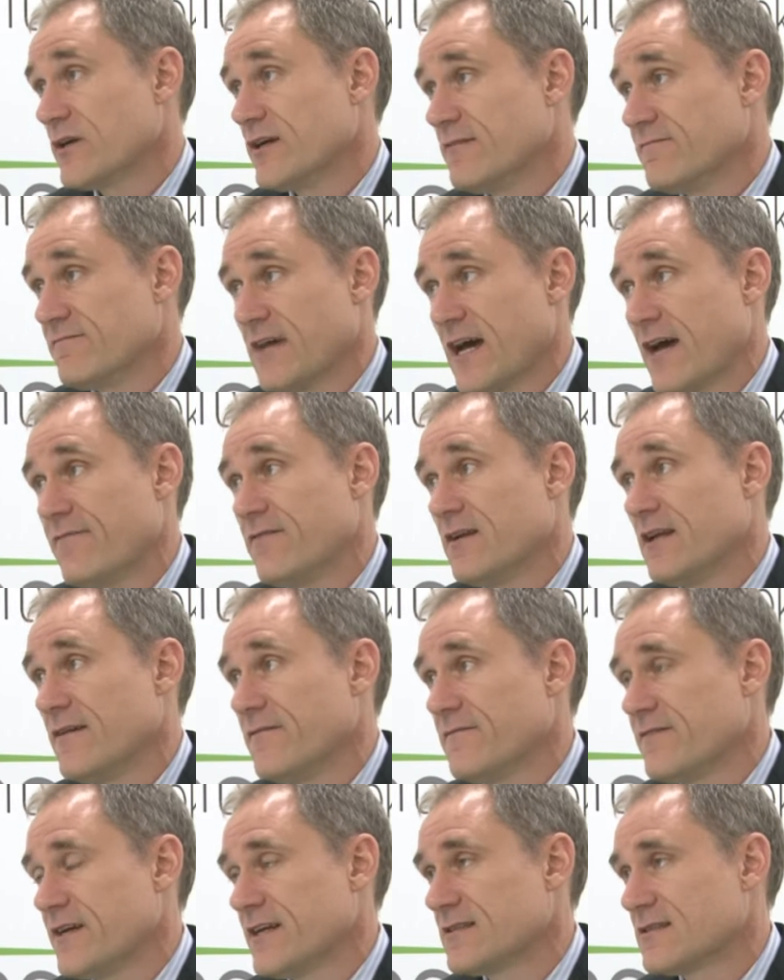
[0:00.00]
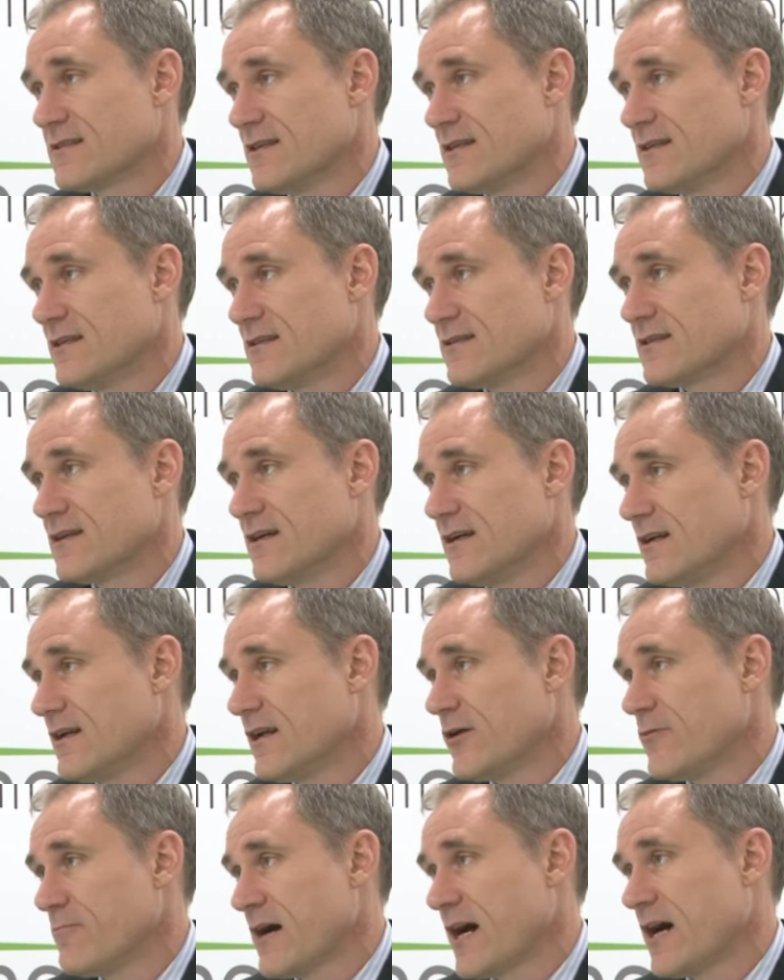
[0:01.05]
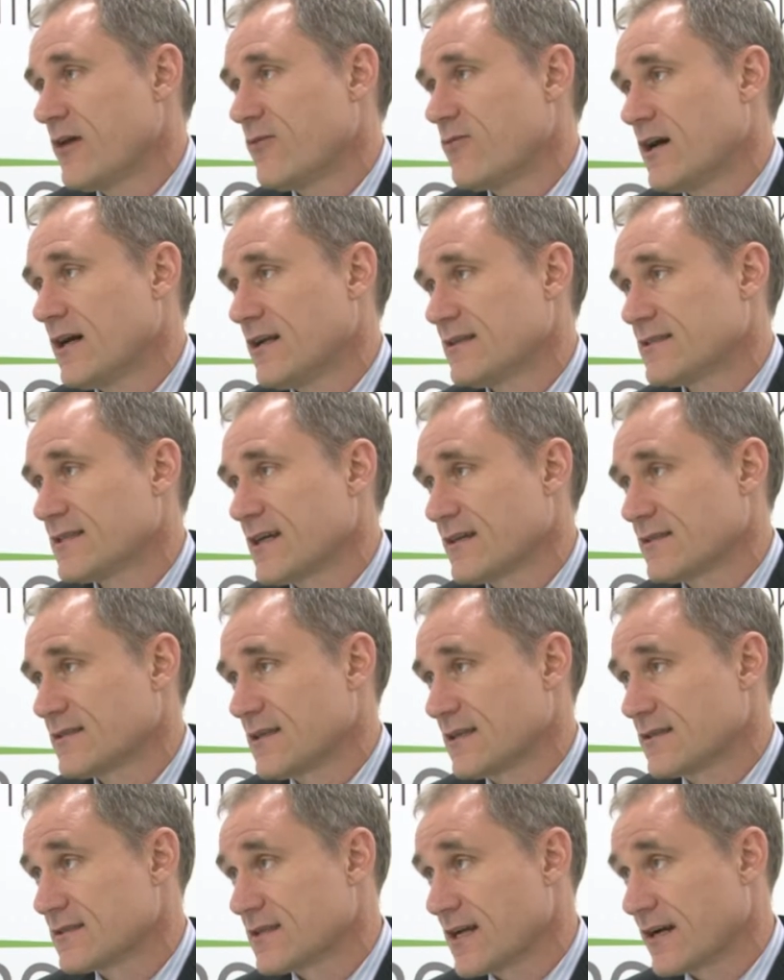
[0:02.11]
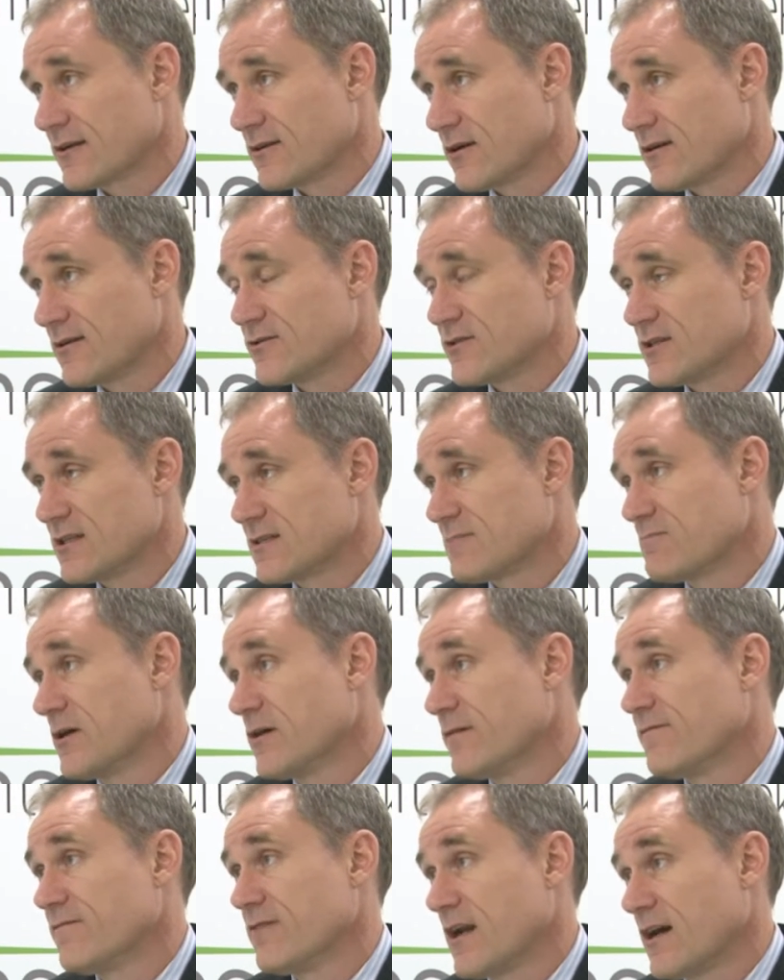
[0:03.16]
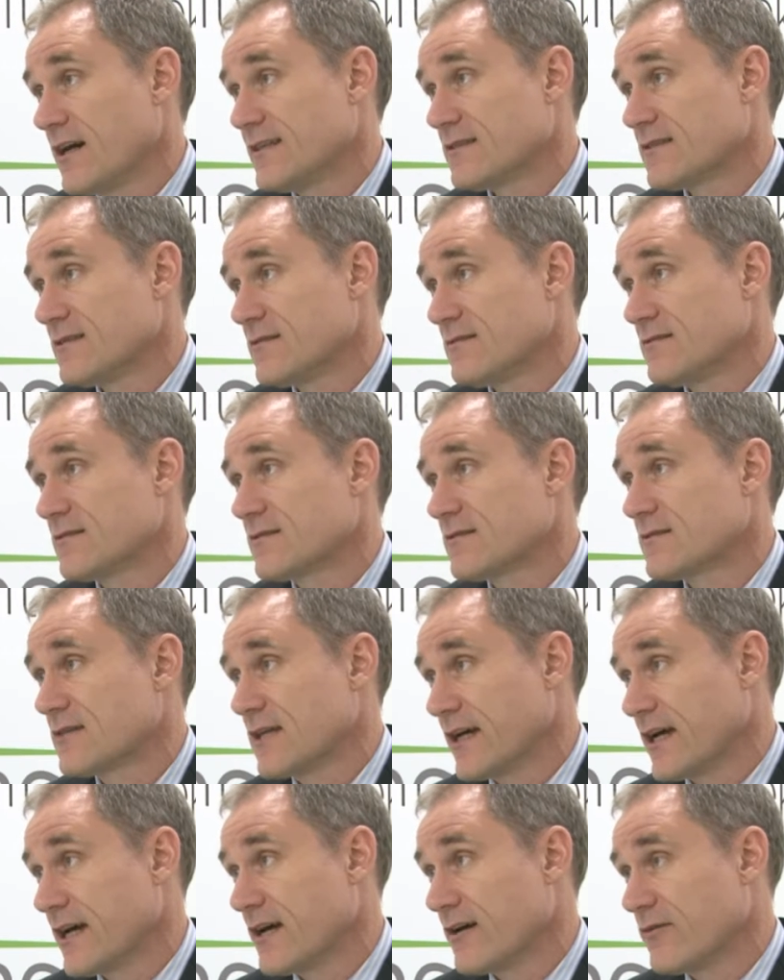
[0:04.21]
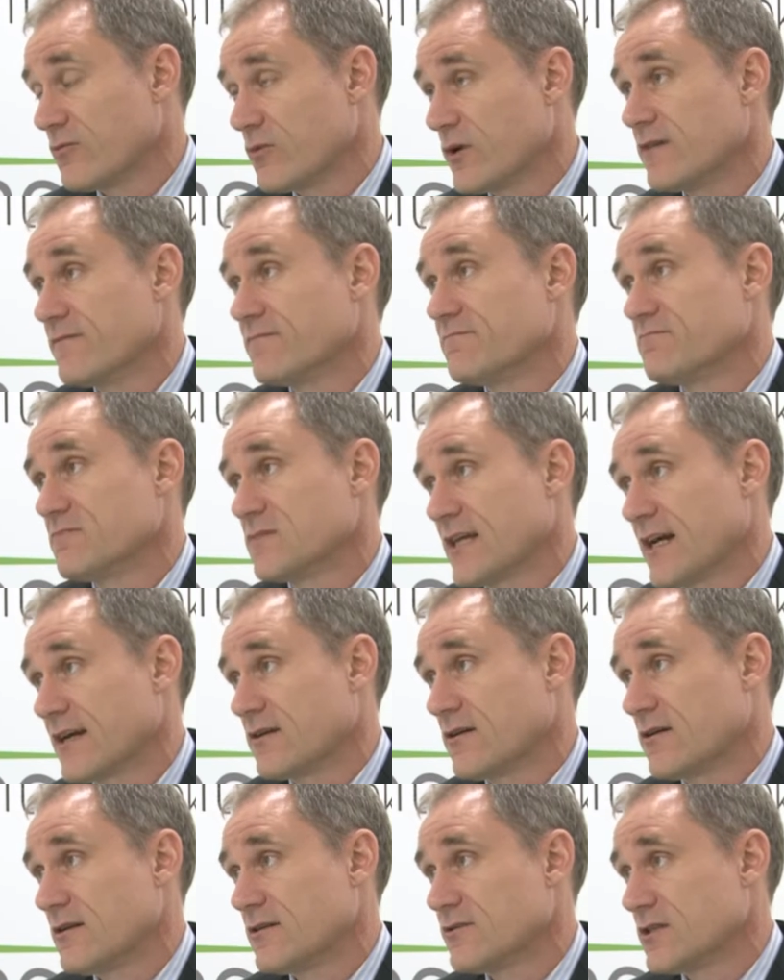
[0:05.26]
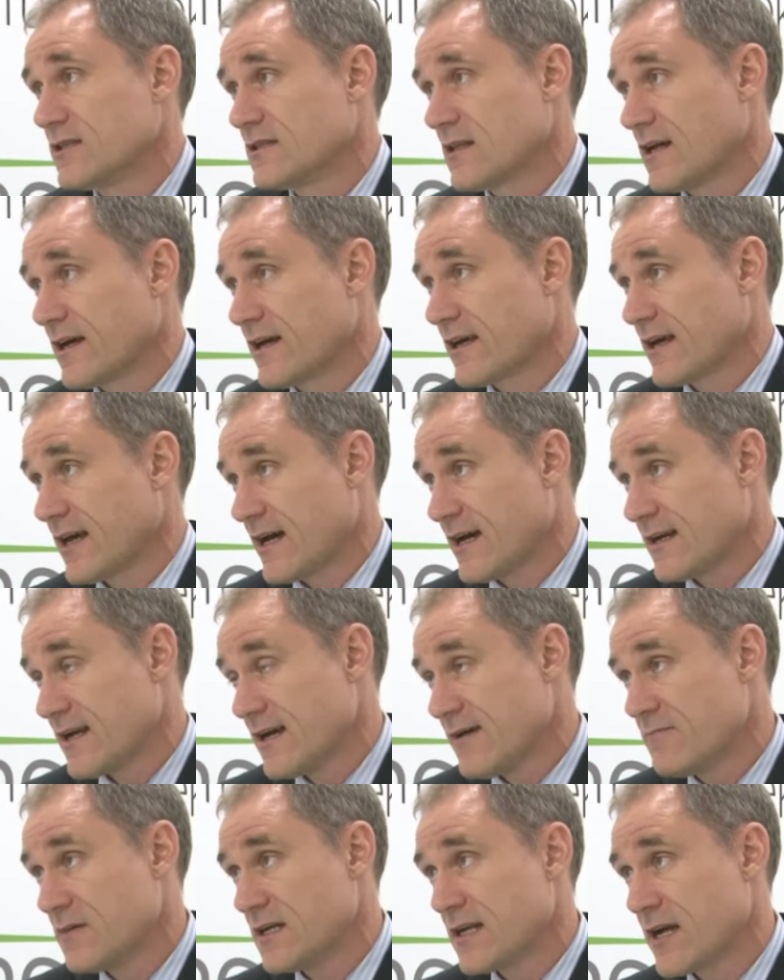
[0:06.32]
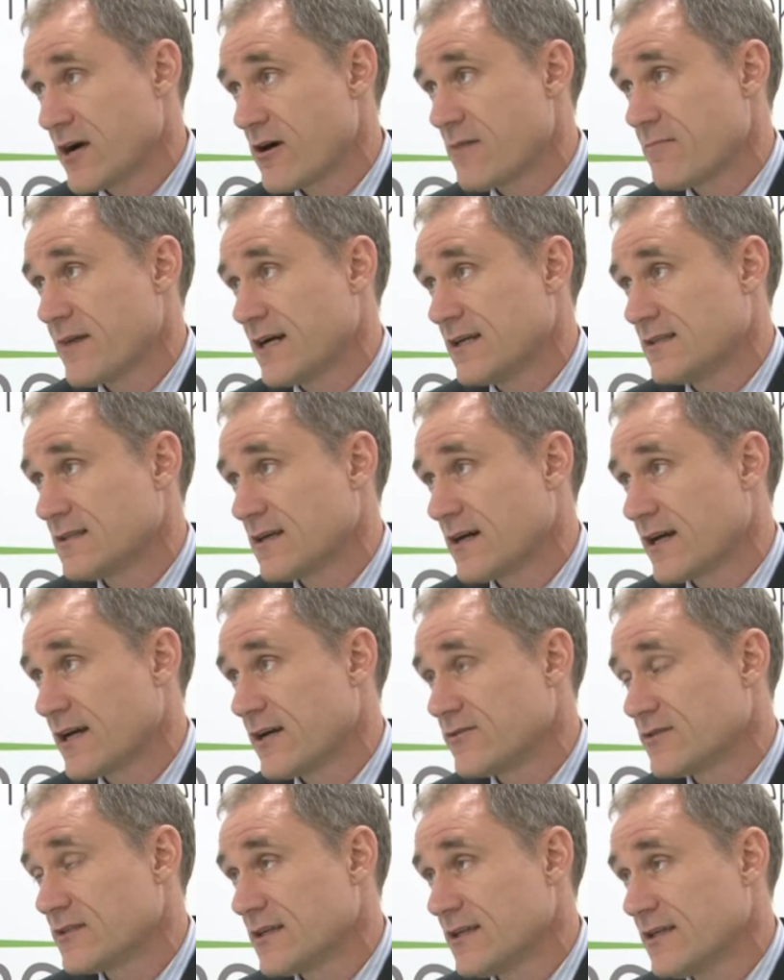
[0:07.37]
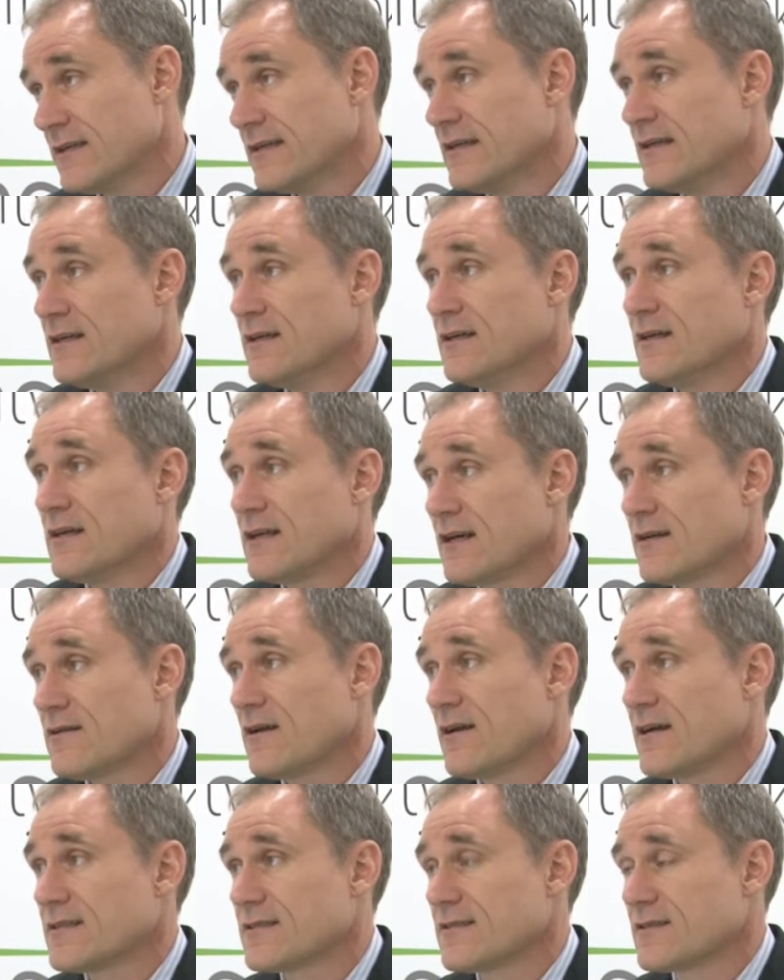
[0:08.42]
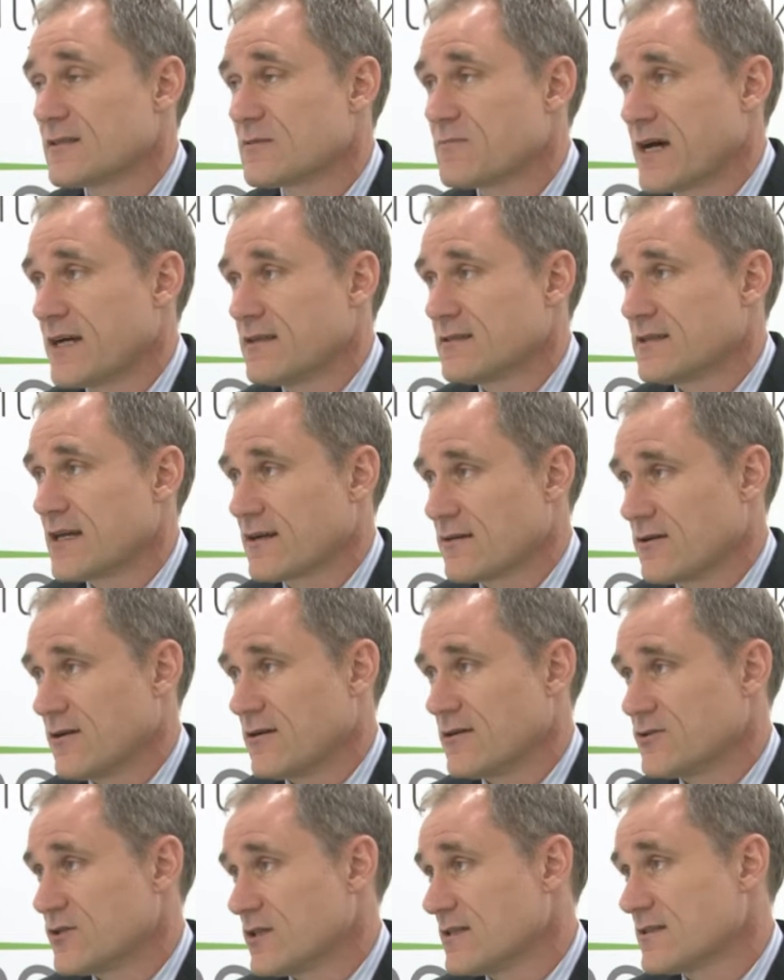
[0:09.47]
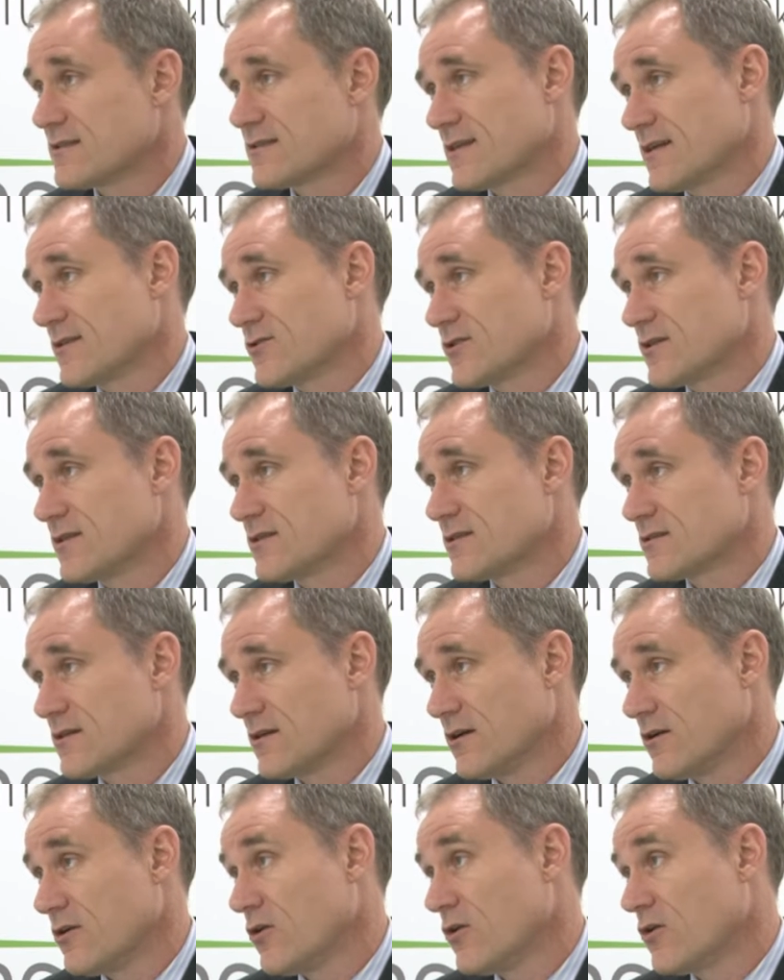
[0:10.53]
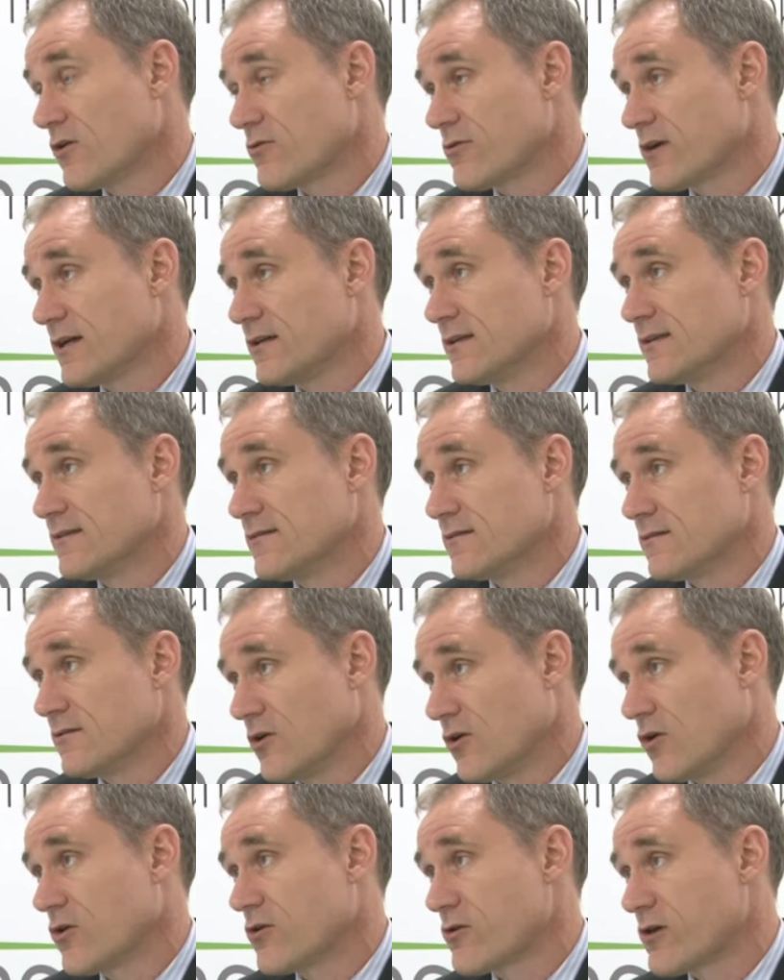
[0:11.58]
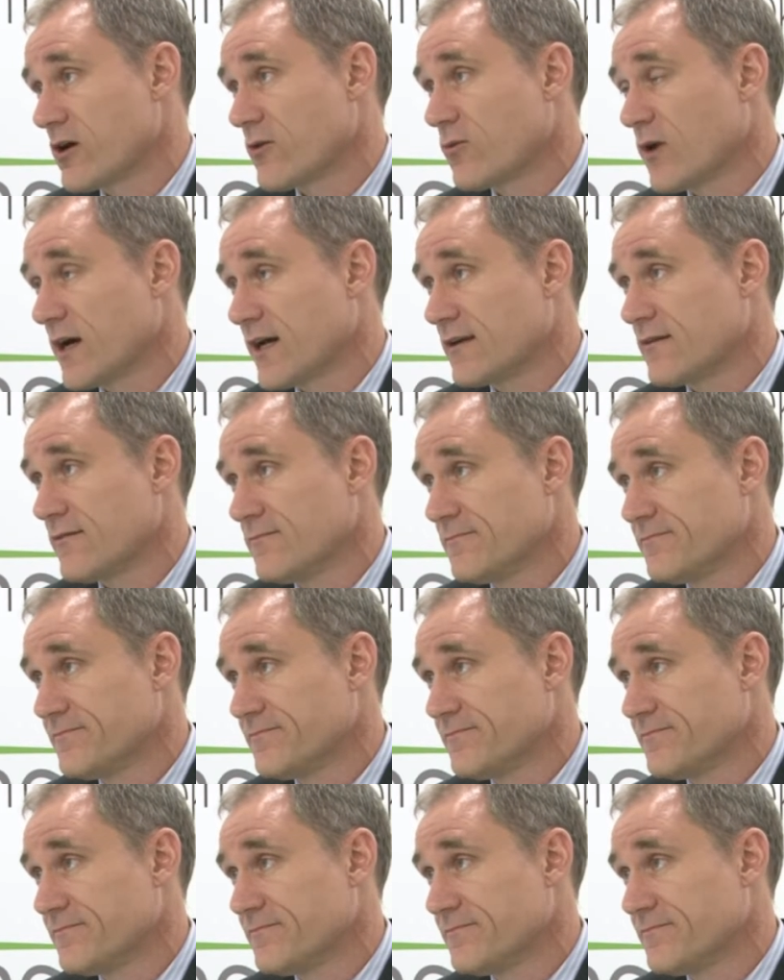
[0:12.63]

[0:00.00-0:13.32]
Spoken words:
we've heavily invested into low-power wireless access technologies, both licensed with technologies like CAD-M and narrowband IoT, and unlicensed band technologies such as LoRa and LoRaWAN.